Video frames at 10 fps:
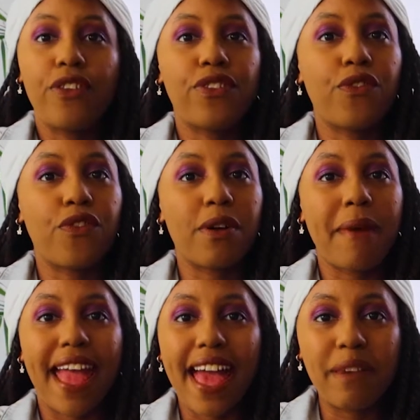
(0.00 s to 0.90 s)
So for
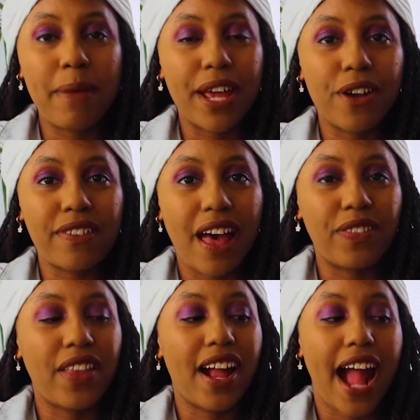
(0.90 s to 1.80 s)
my headbangers
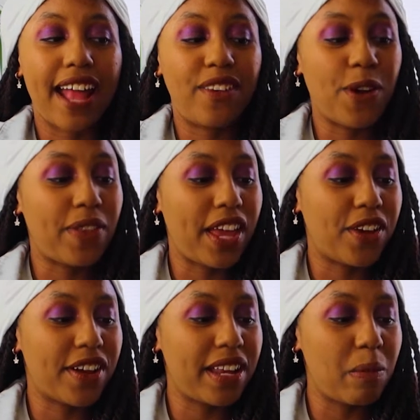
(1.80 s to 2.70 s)
out there, I know that
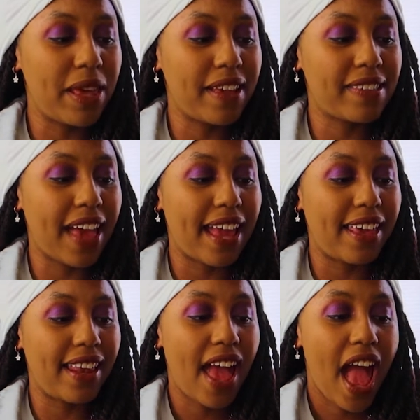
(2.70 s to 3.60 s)
you're gonna be
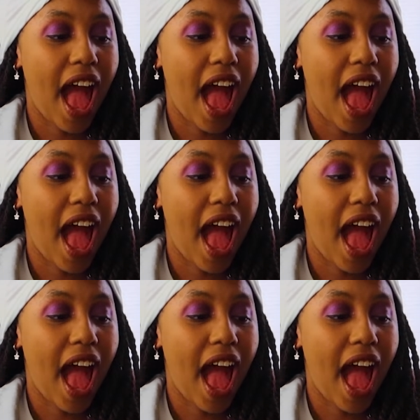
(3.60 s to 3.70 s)
excited.